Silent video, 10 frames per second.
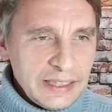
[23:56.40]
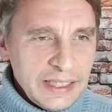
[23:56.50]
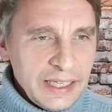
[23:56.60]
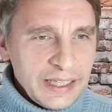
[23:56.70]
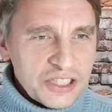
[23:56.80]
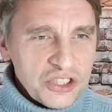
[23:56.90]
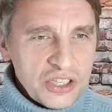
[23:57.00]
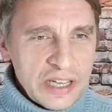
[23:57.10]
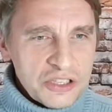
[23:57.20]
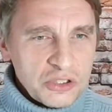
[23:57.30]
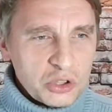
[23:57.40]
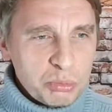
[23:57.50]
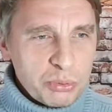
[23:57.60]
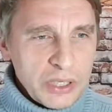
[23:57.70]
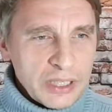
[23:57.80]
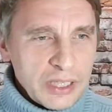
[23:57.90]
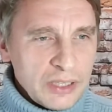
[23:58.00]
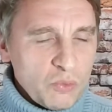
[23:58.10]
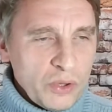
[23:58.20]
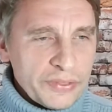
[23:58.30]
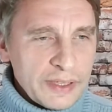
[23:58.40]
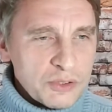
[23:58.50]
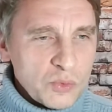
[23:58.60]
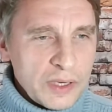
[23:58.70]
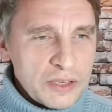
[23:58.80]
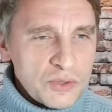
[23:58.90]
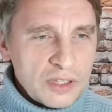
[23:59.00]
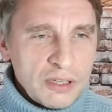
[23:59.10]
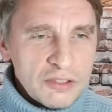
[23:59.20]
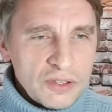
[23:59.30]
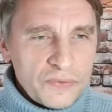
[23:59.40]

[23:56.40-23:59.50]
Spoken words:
Alex International to bring in 1,100 tons of